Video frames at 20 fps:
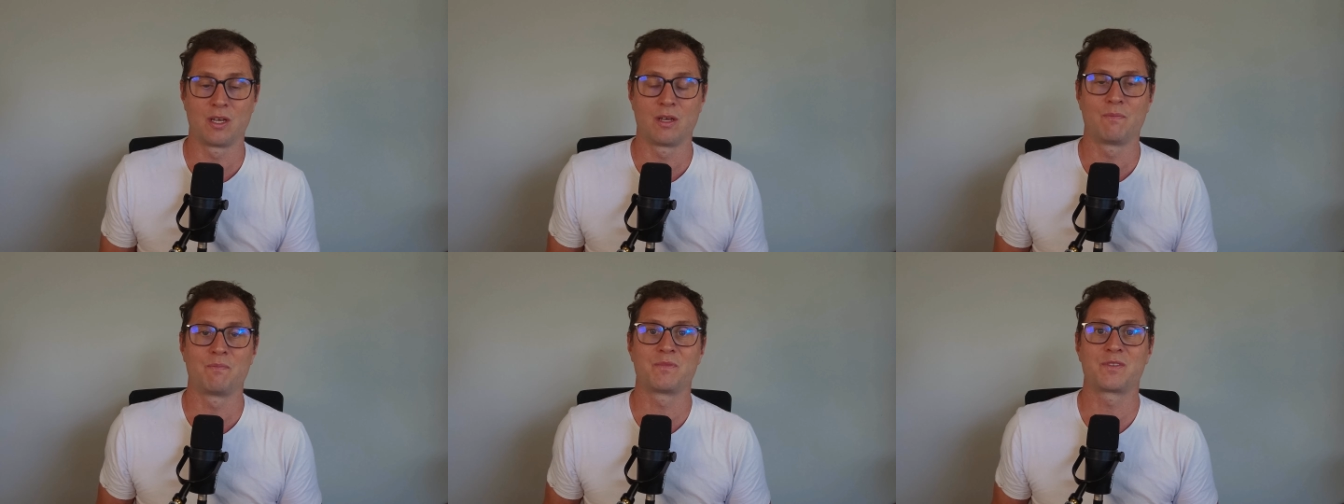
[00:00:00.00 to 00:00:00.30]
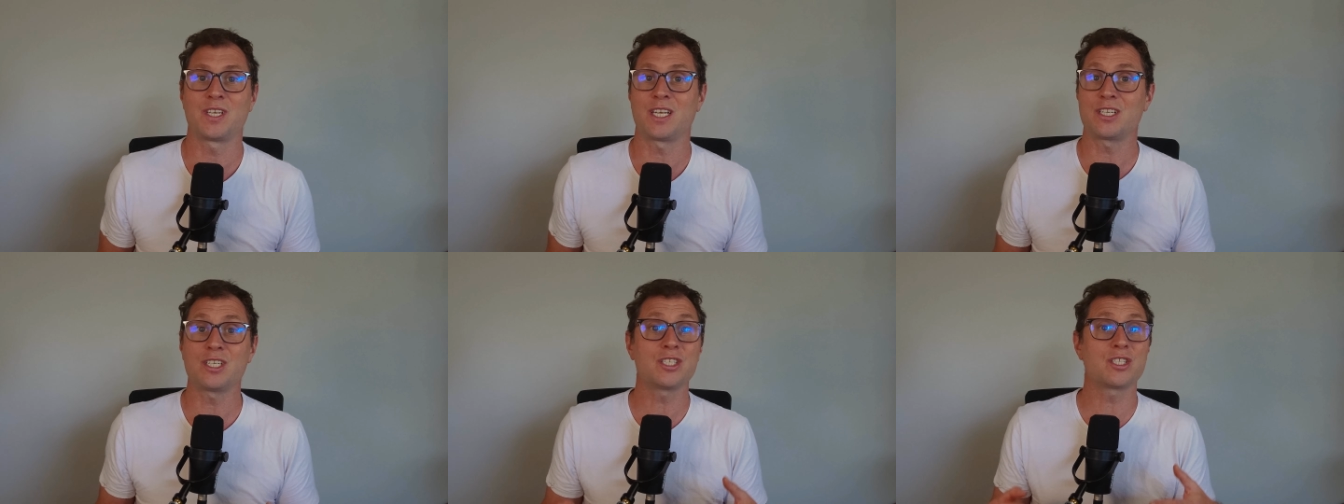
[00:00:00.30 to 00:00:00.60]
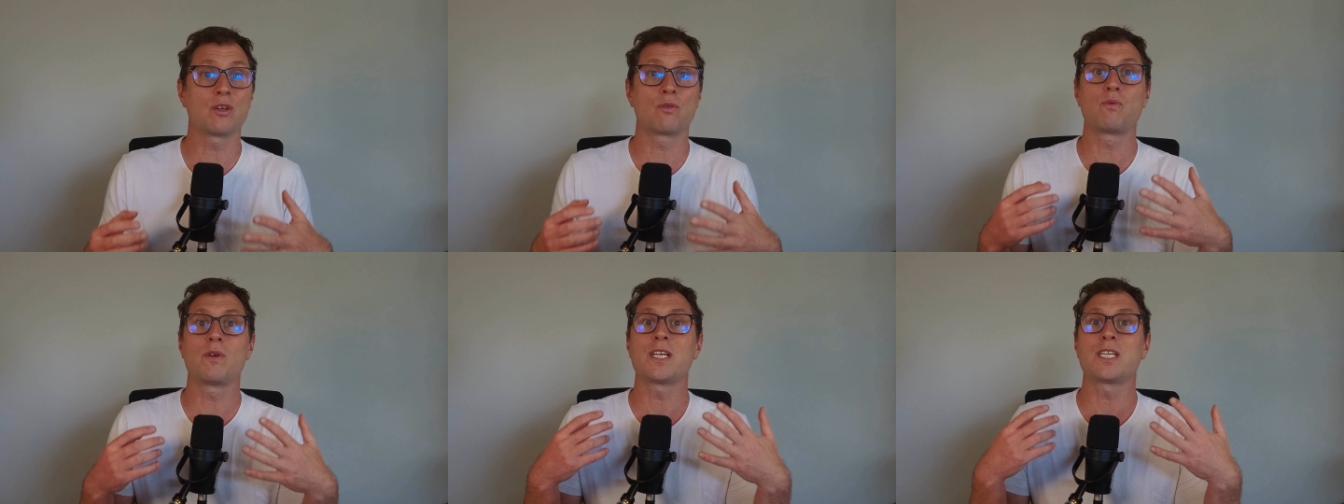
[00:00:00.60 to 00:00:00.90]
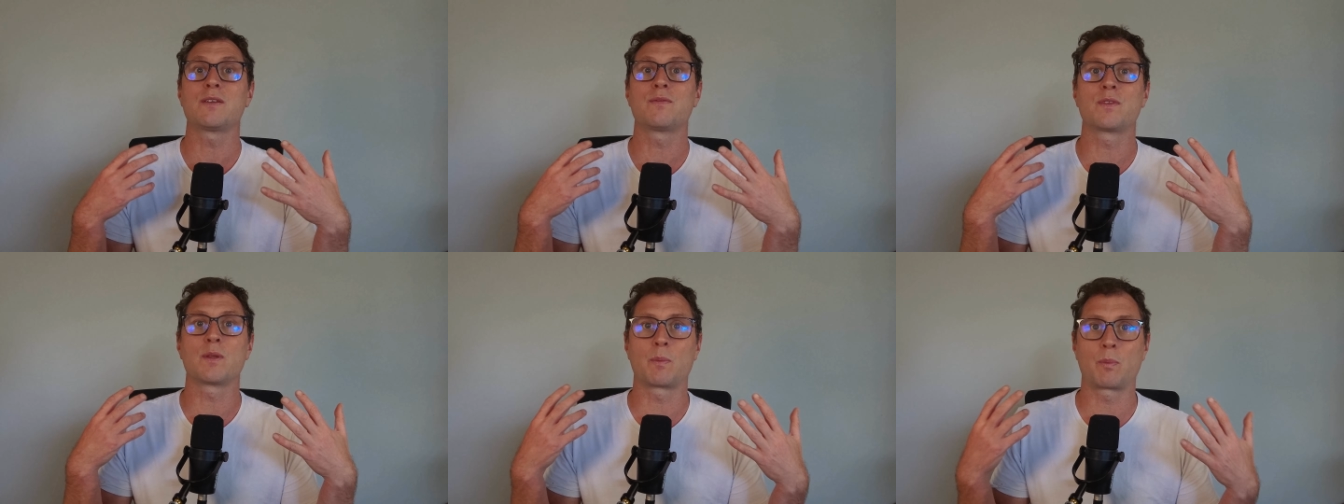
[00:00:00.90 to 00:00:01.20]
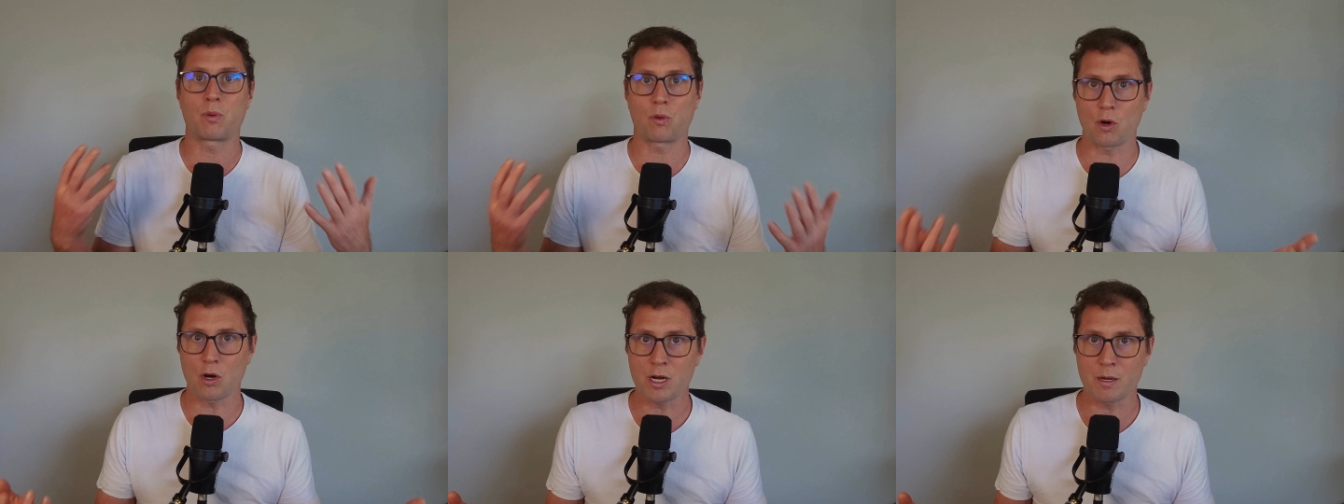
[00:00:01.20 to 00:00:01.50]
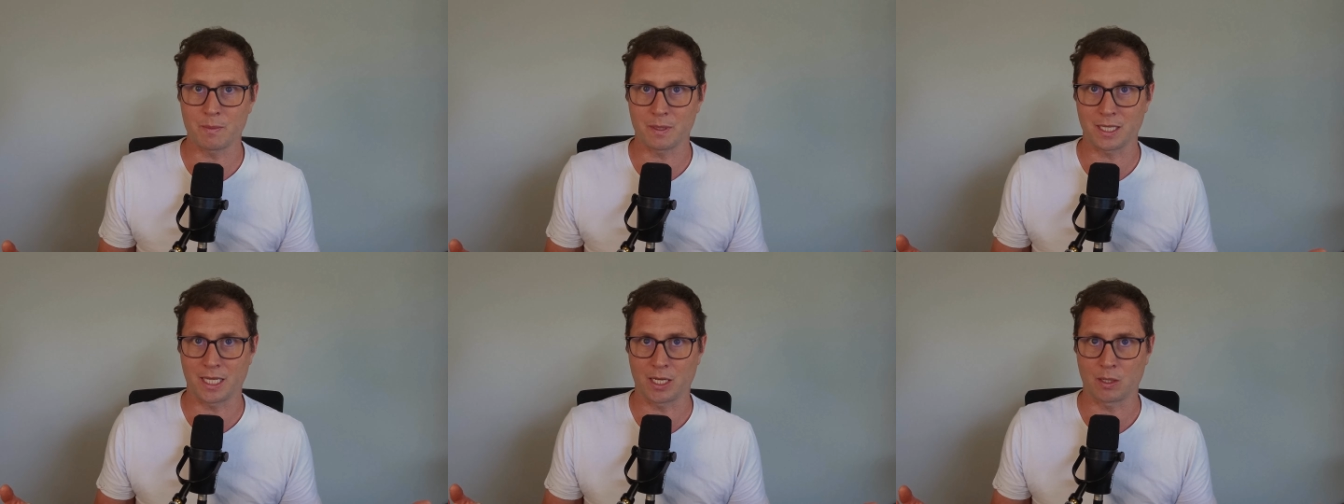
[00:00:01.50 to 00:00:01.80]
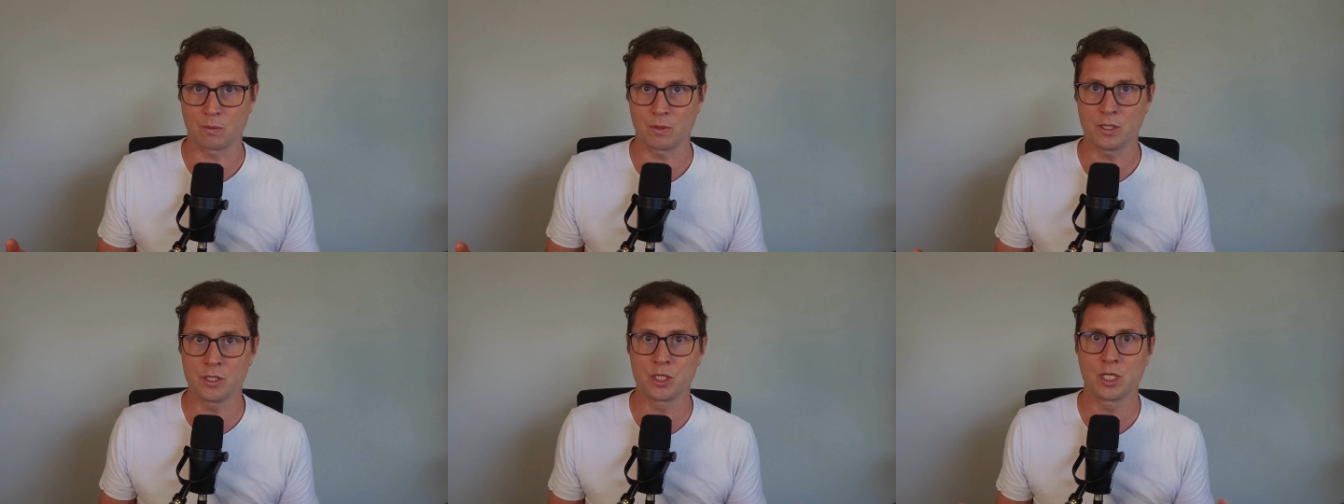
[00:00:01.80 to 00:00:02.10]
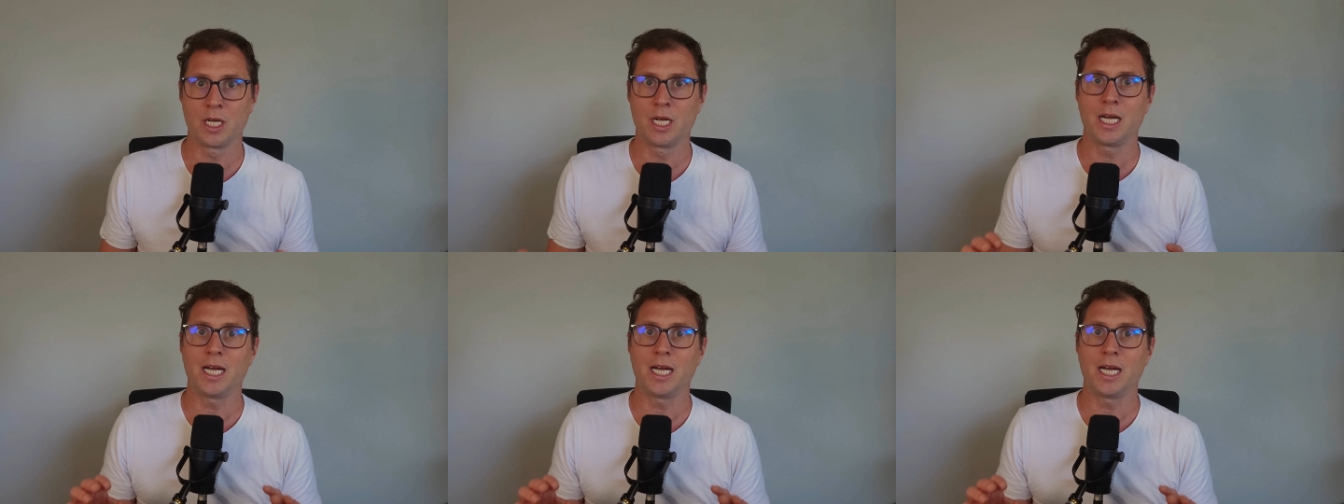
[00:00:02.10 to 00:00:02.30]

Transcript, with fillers: such as the rest of the programming language,